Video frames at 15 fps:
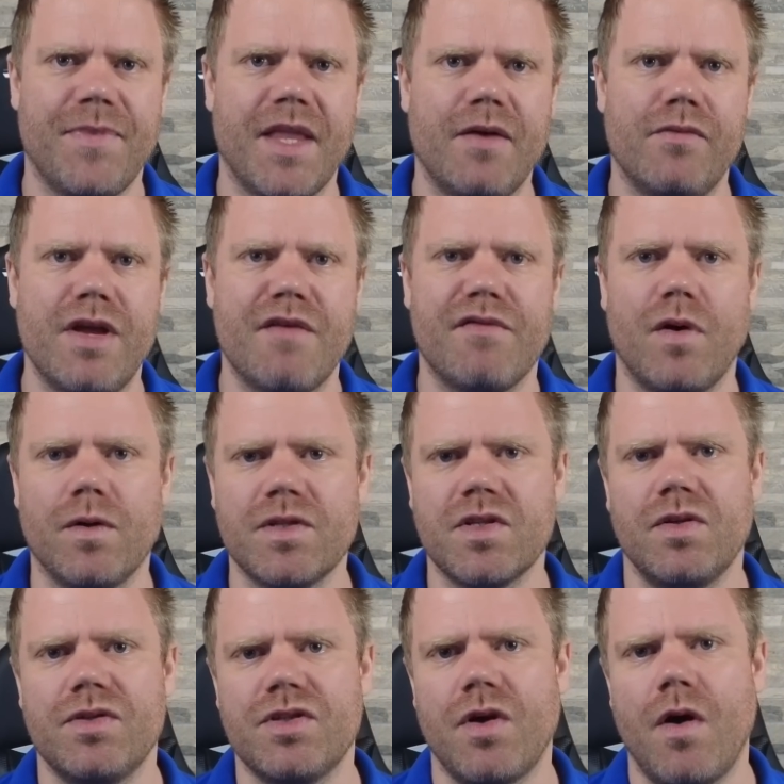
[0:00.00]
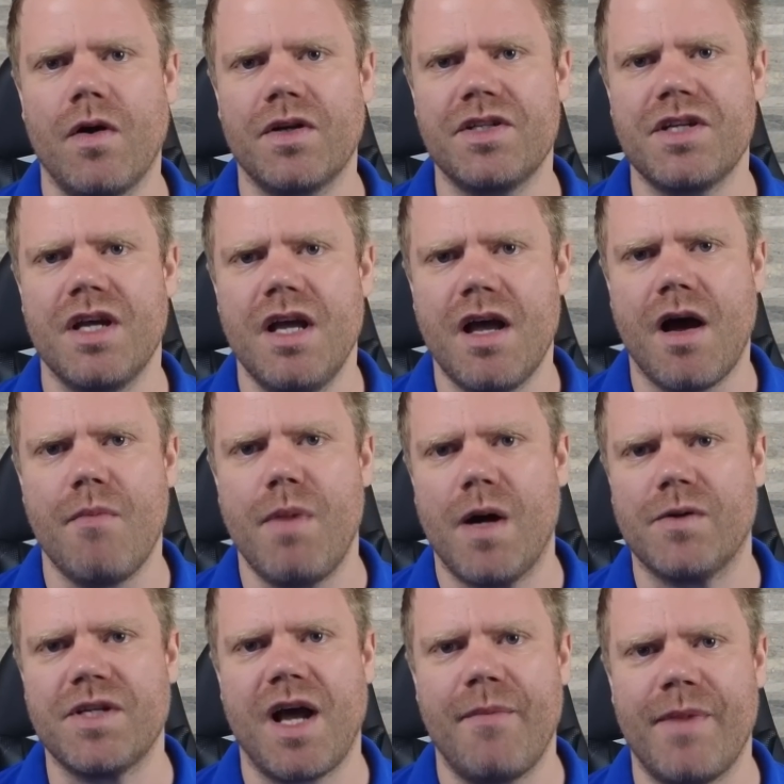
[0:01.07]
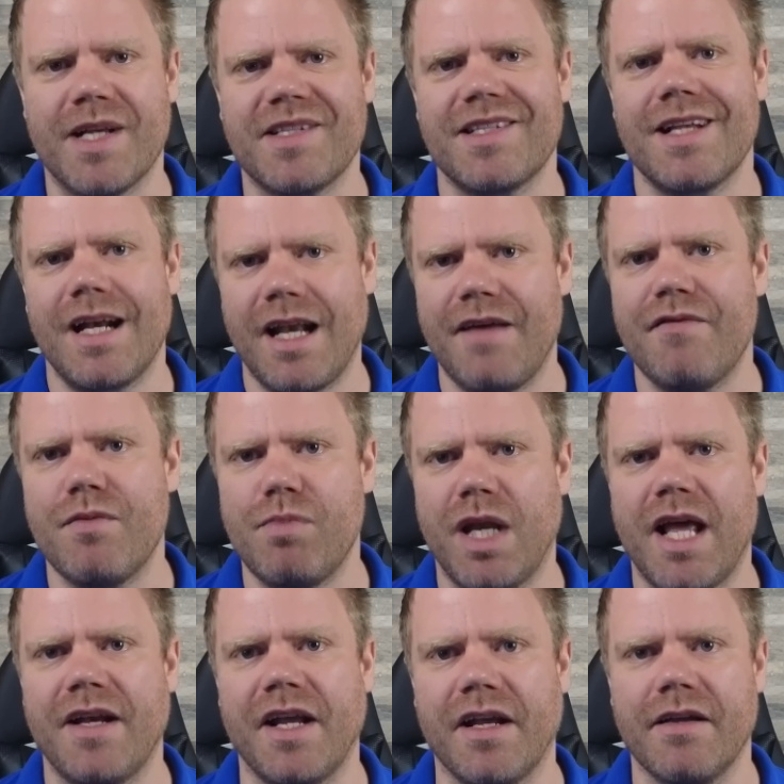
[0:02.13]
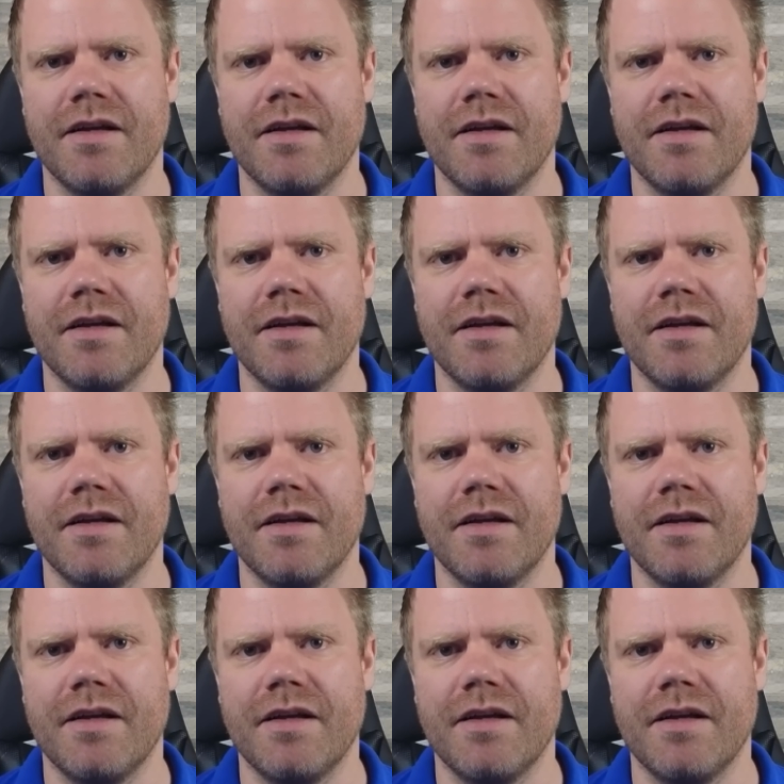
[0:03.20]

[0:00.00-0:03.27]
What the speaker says: We have also talked about Hamas' clever planning.